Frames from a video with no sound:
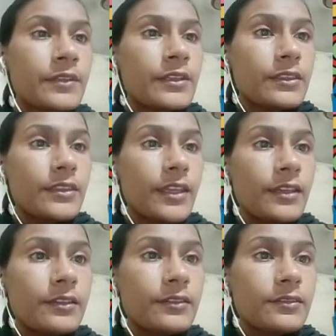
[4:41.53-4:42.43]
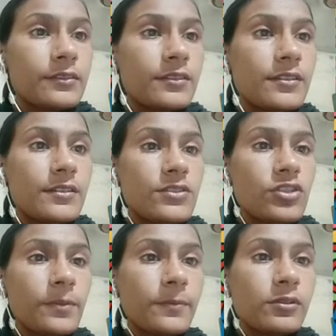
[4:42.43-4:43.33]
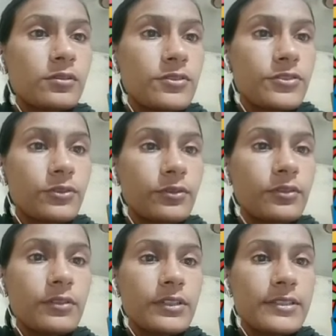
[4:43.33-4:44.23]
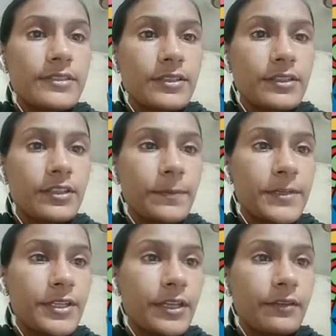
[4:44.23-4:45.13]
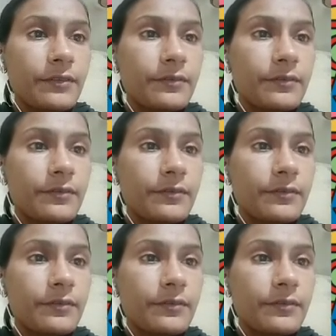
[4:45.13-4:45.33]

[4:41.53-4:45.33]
then this shape also is repeating,